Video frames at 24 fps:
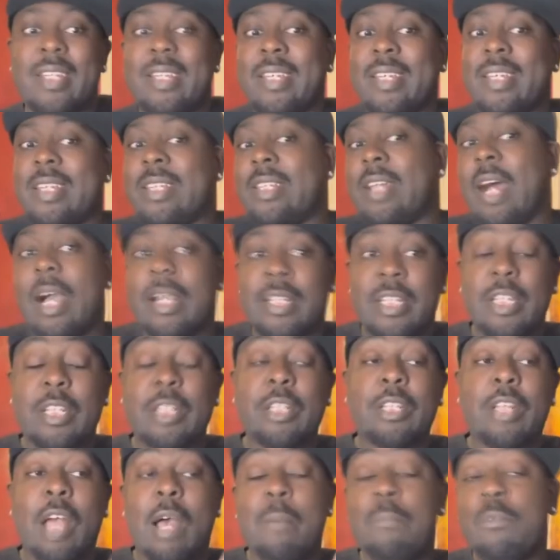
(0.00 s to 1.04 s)
he died
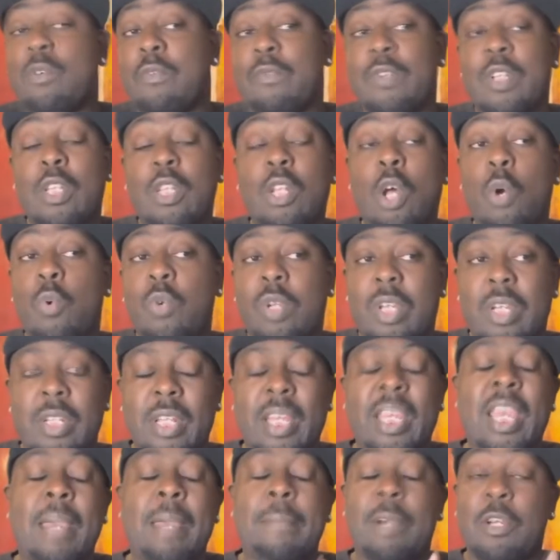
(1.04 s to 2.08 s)
in that movie,
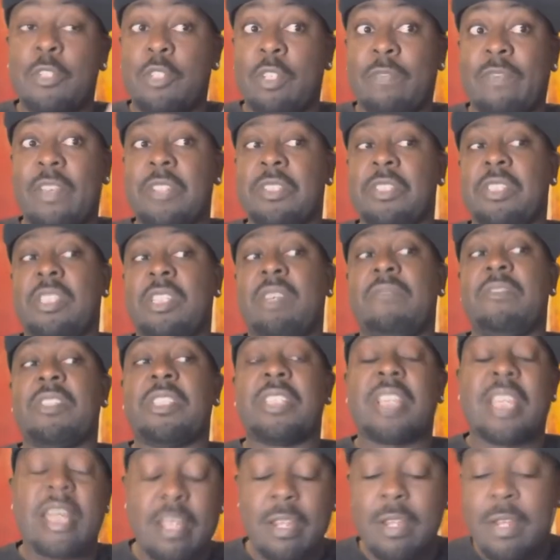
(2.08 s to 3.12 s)
Logan. Came out in
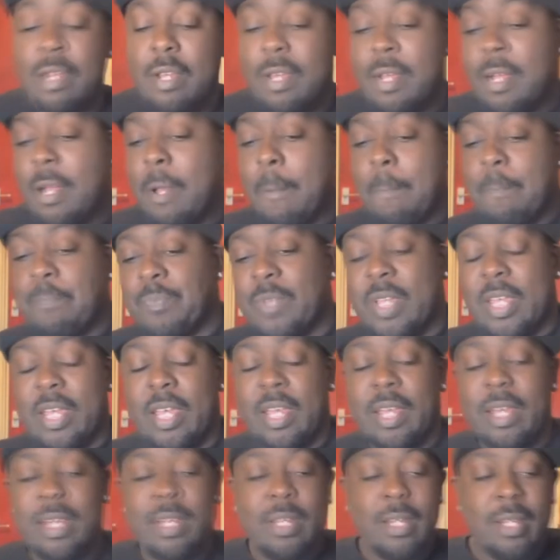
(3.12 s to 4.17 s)
2017.
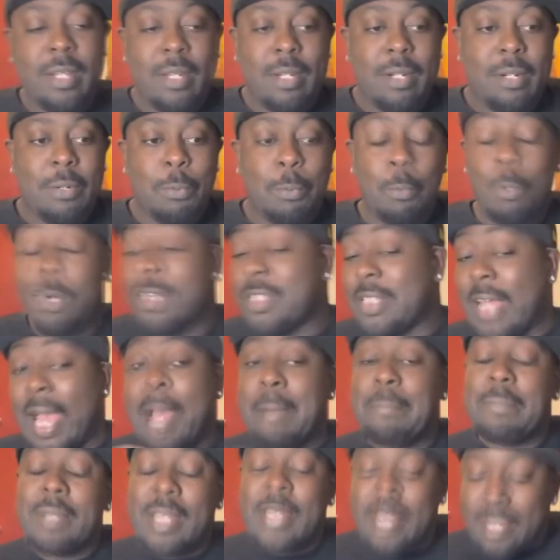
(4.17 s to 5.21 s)
Yeah. What's
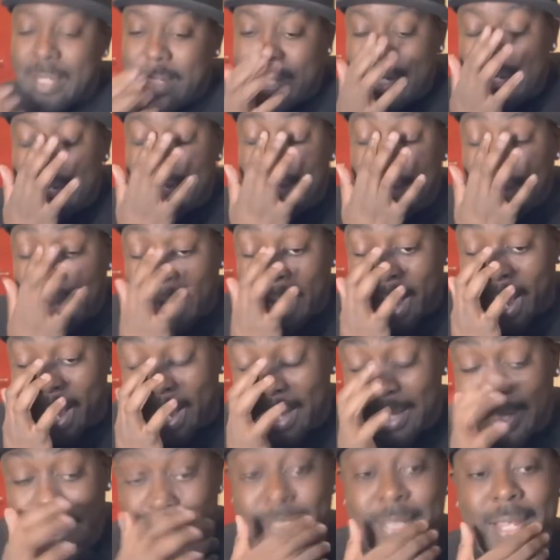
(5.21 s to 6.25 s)
happening?
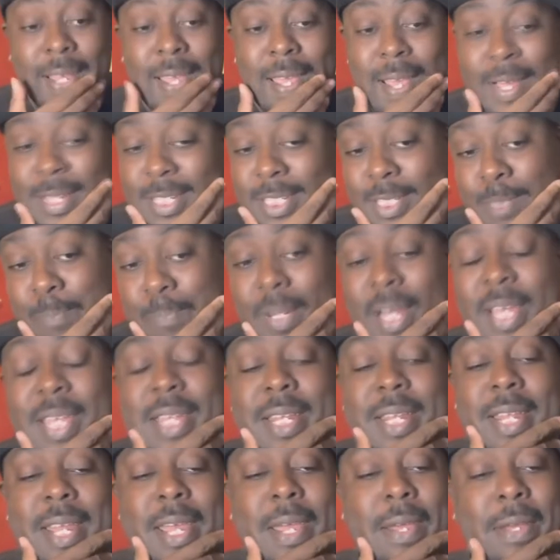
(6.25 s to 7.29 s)
And they
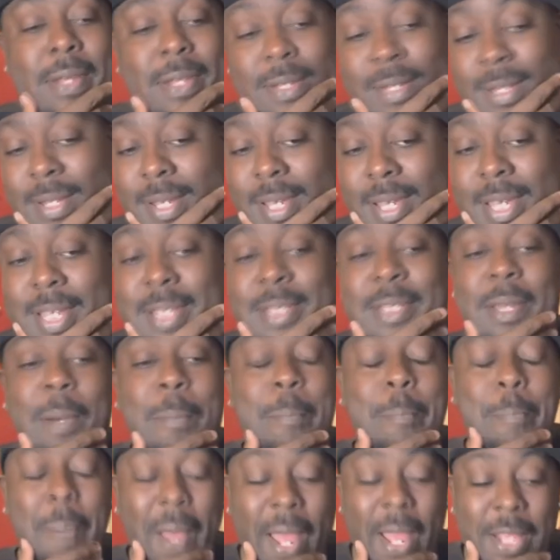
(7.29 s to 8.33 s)
explain it in the
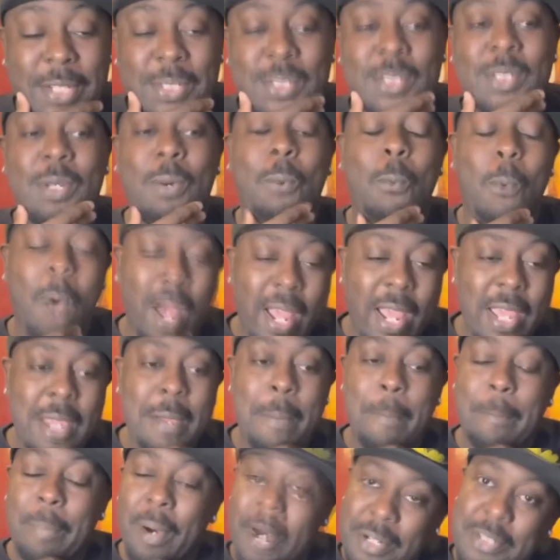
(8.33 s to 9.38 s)
best way
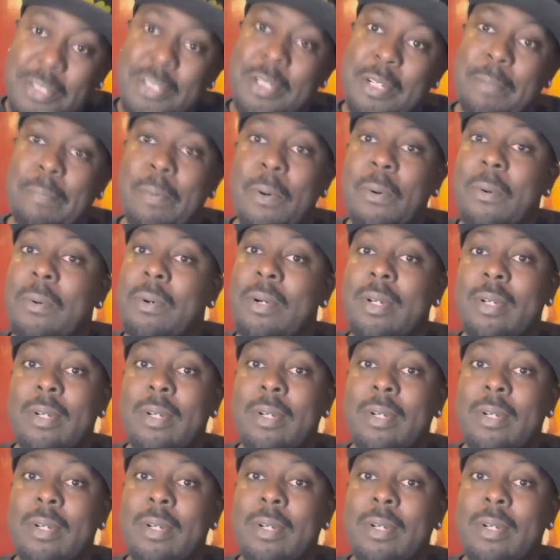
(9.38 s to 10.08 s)
possible.